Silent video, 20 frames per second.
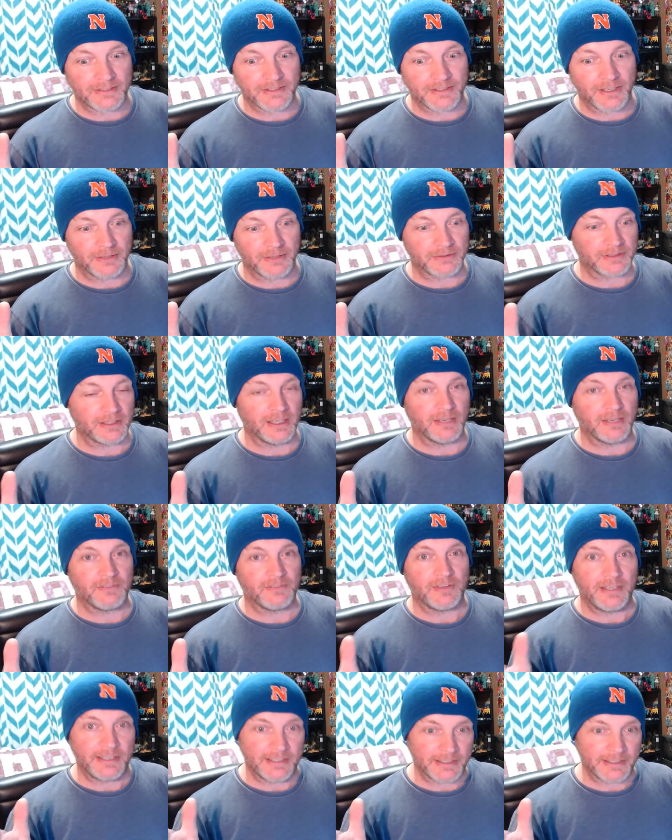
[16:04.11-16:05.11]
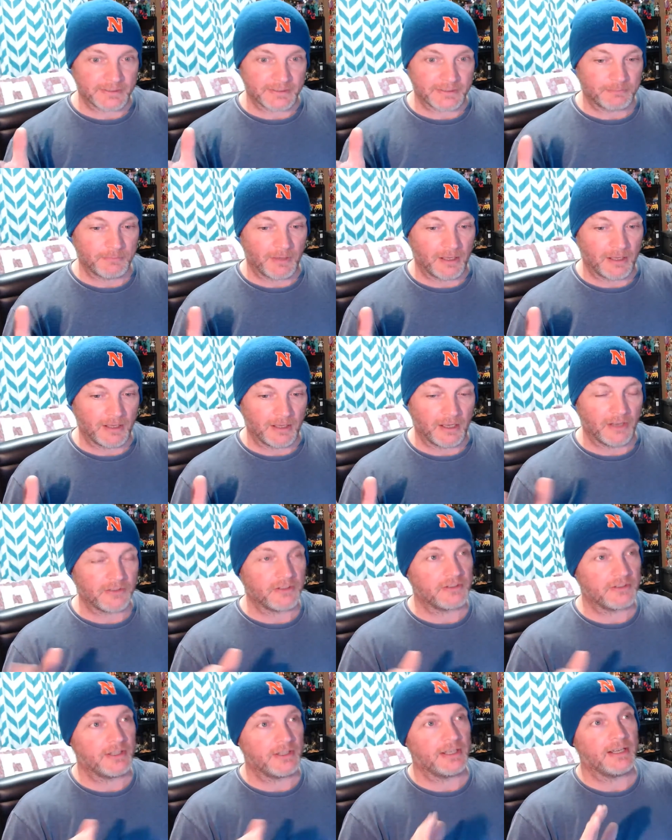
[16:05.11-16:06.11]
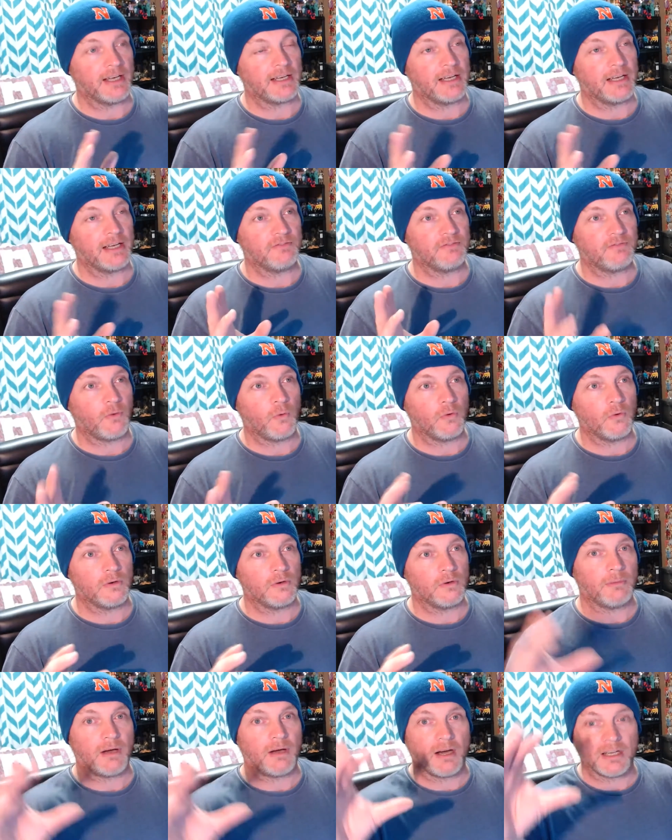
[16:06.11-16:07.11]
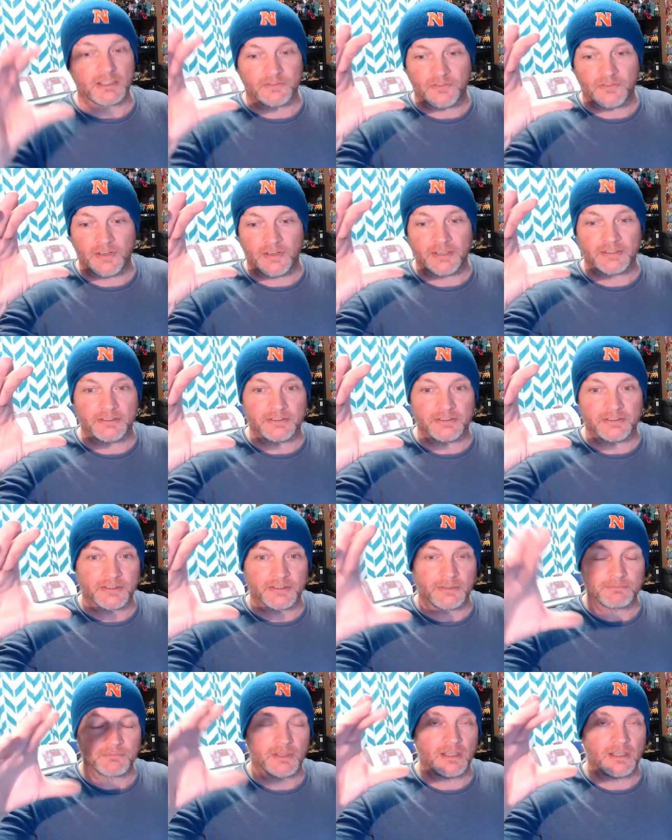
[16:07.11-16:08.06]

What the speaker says: Joe stuff is, other than I got 4 box figures,